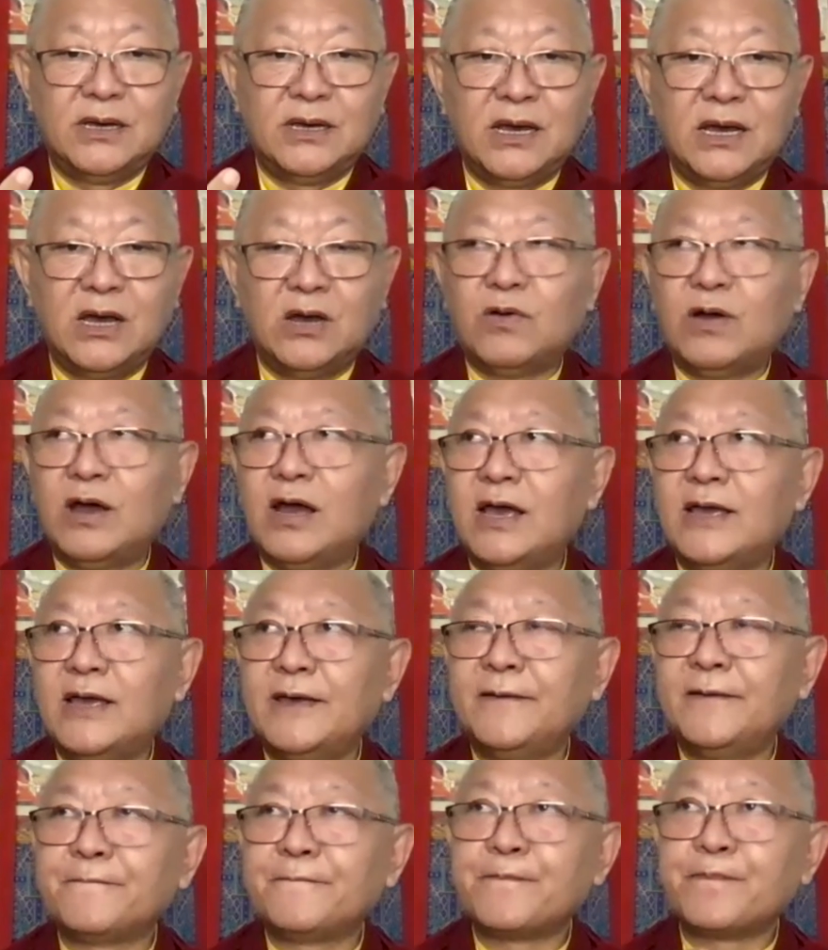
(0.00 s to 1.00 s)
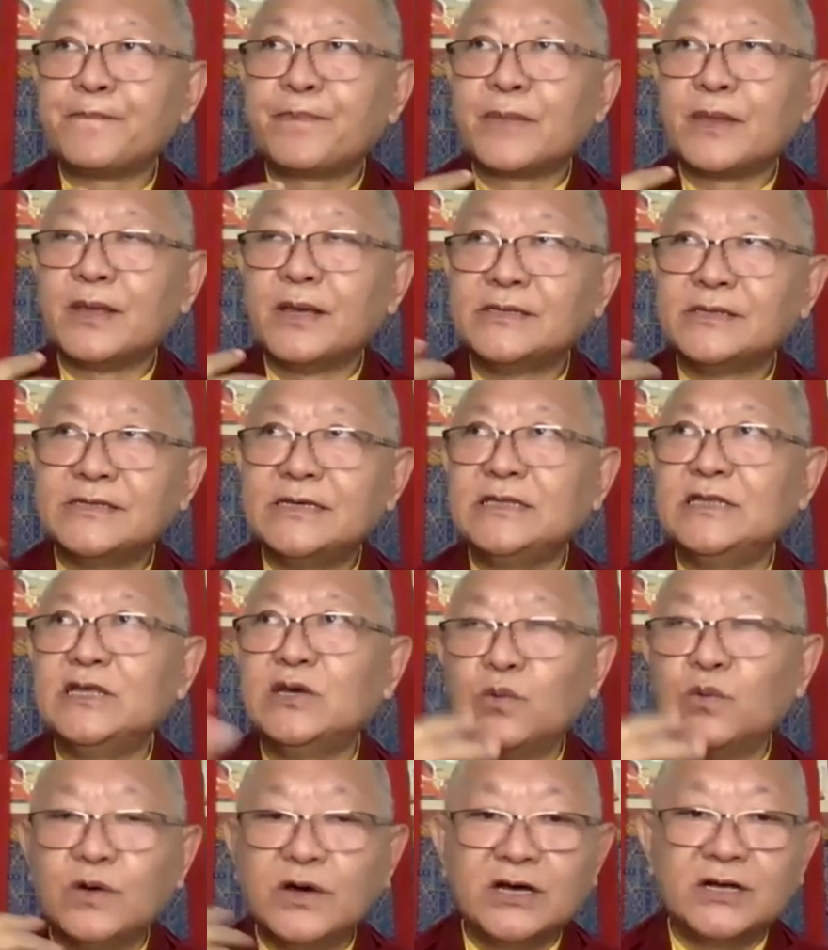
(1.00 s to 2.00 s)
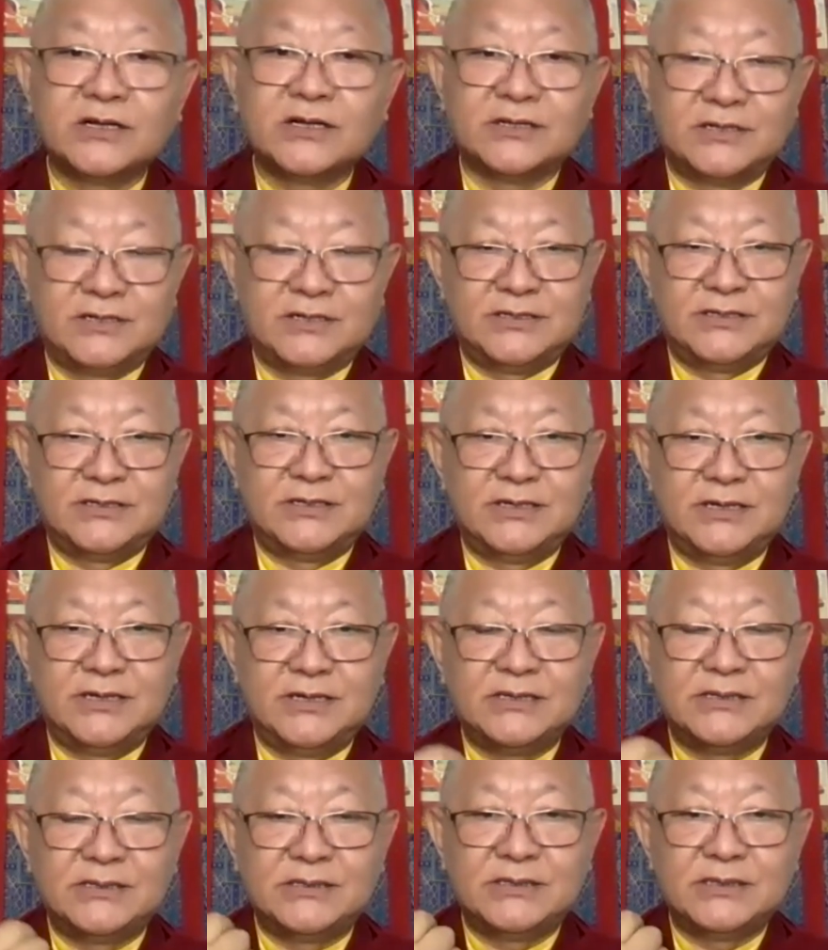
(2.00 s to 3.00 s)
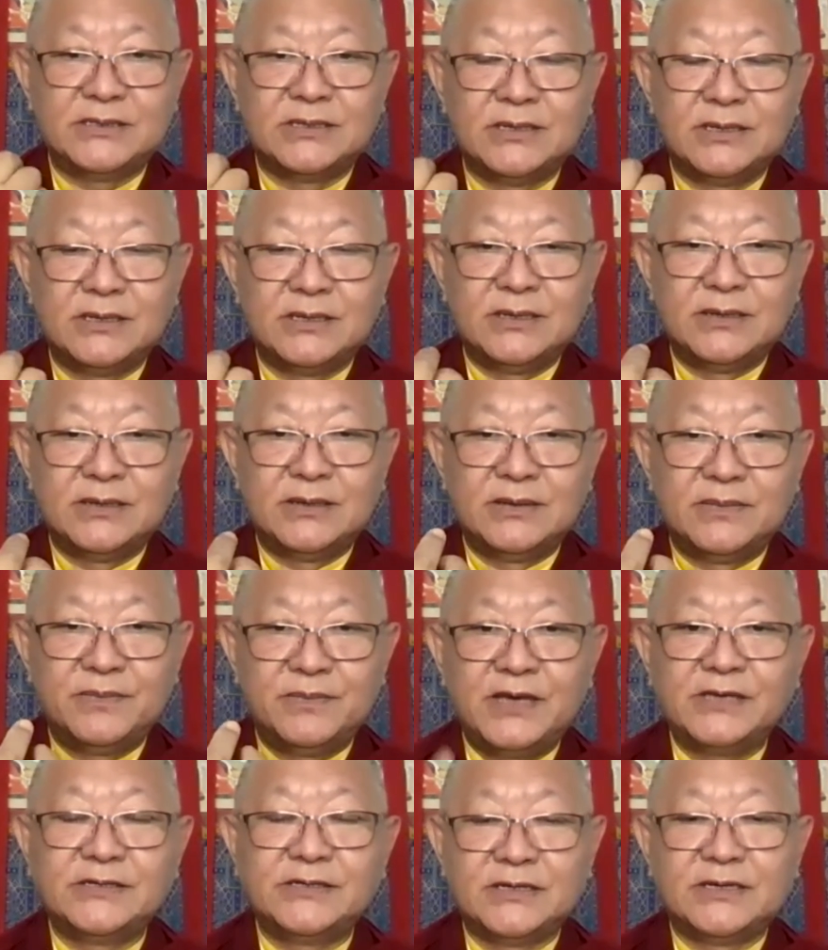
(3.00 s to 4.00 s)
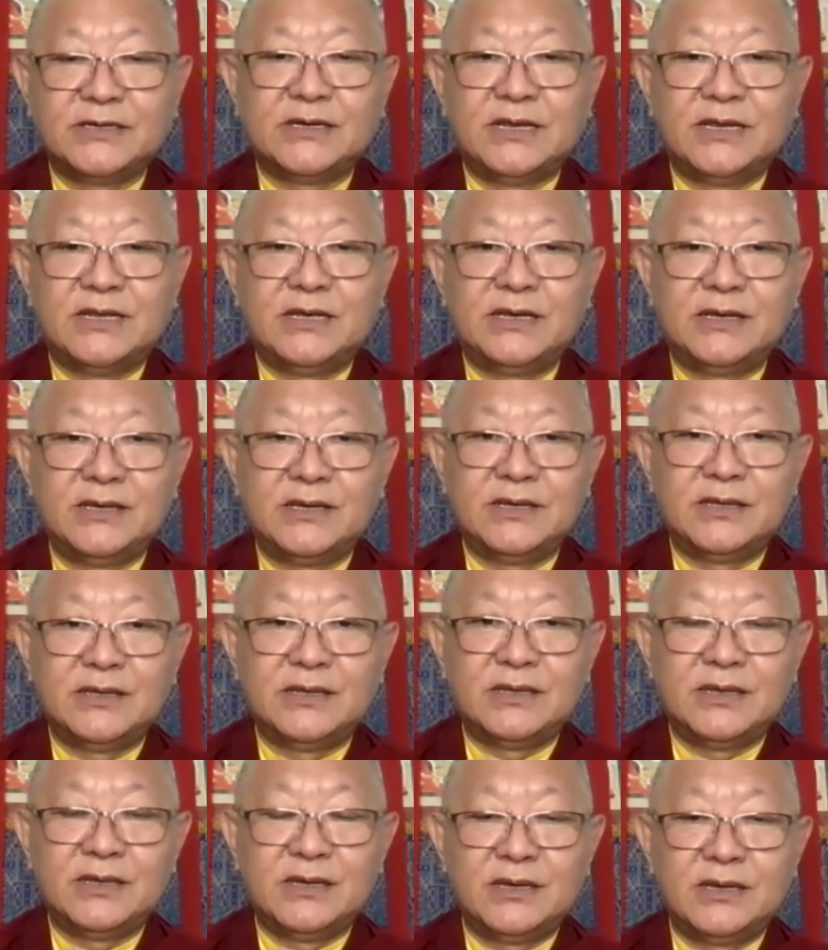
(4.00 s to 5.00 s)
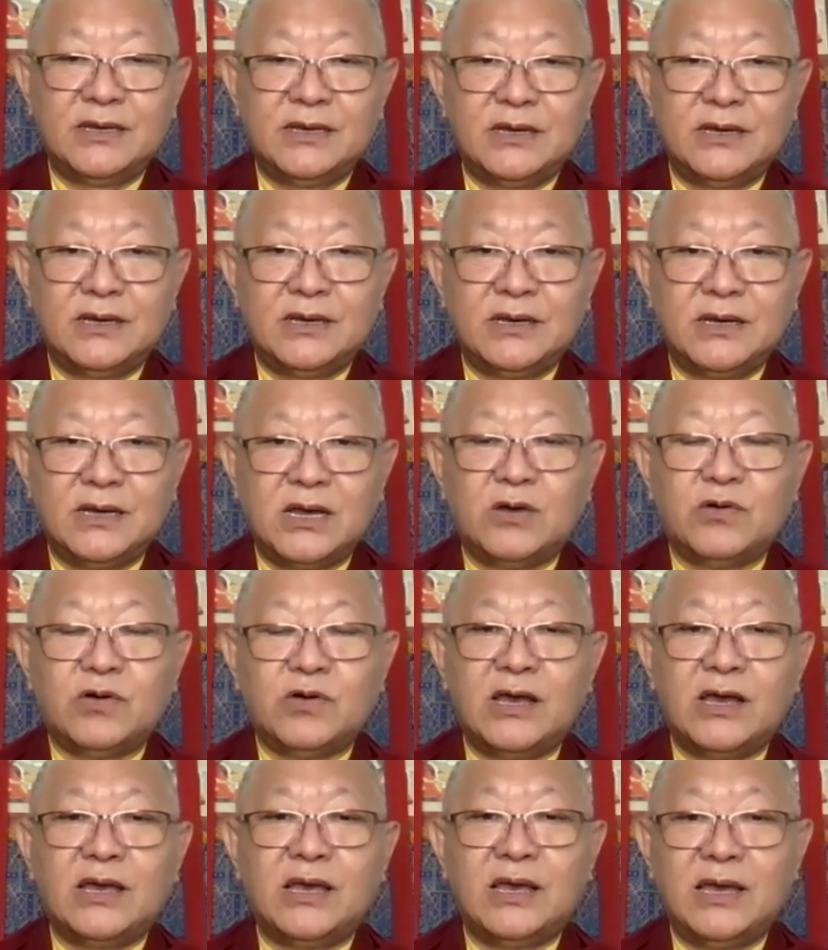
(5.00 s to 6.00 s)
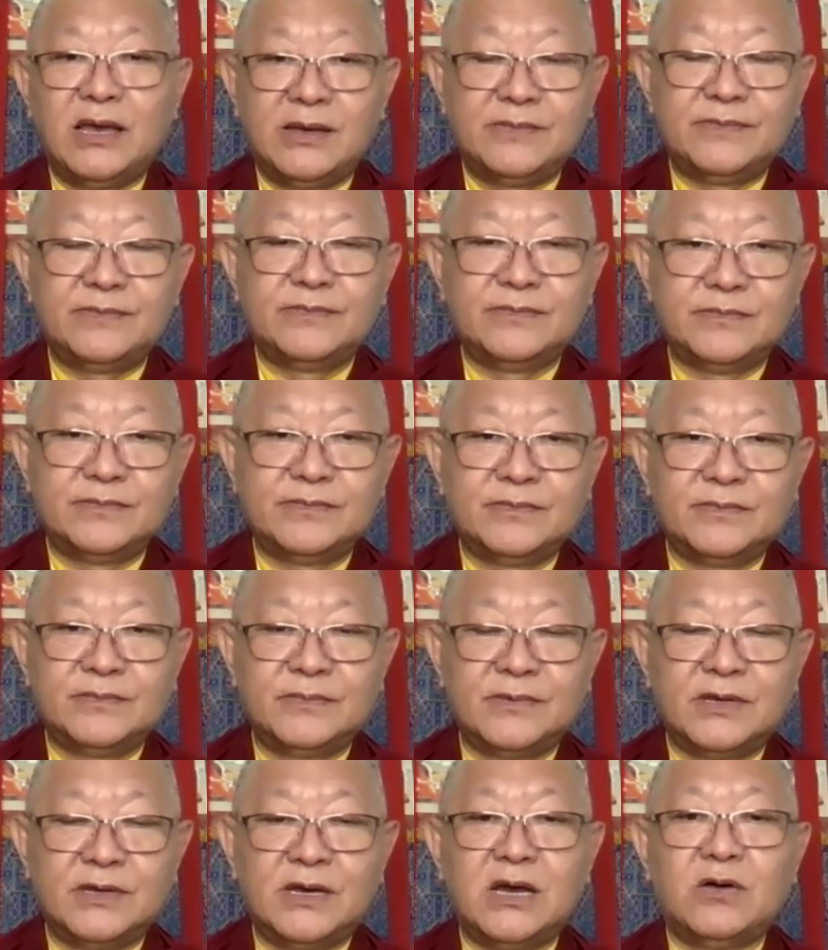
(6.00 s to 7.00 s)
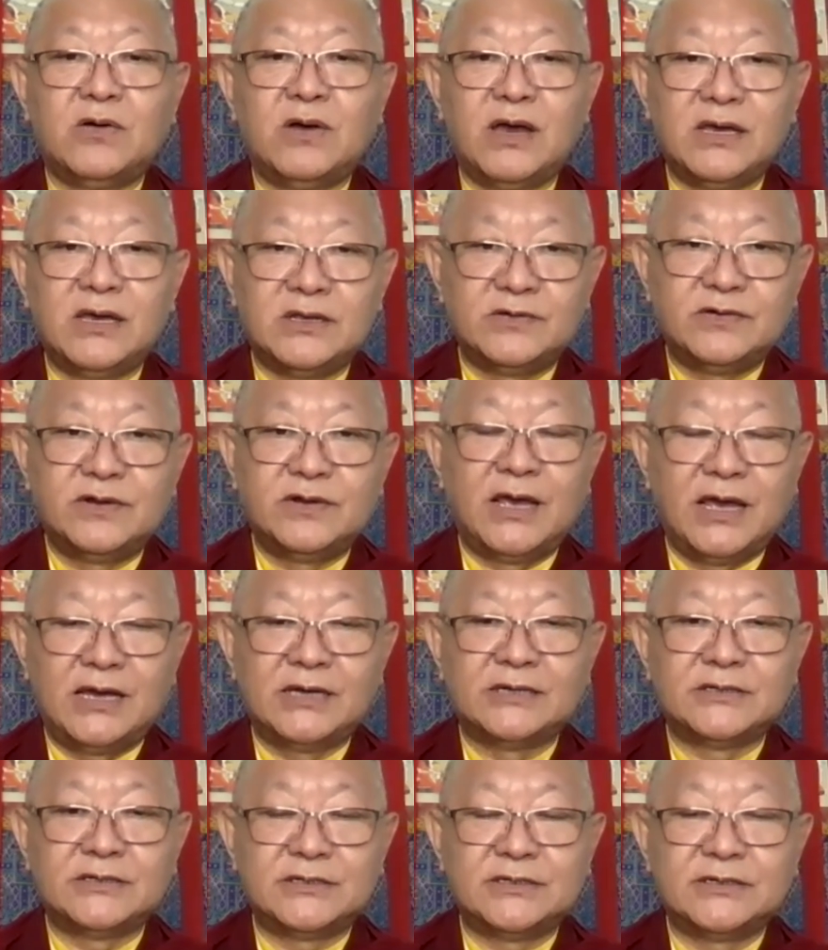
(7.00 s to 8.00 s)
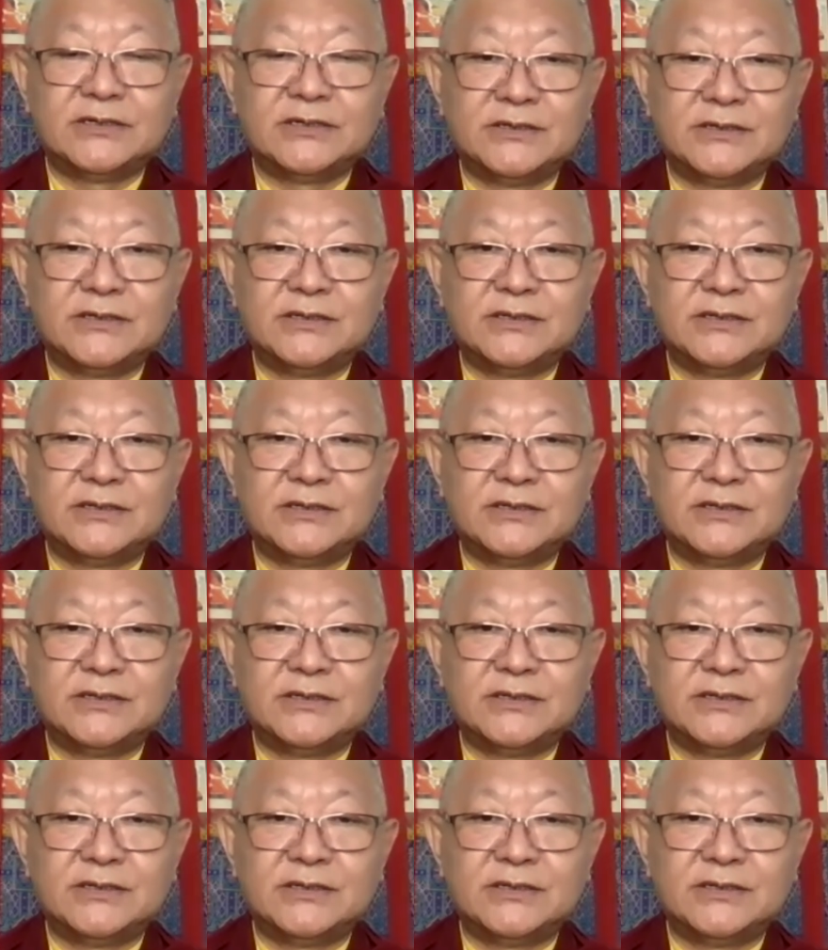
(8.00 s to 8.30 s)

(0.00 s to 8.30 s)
how I see the world is basically how I am, how I react.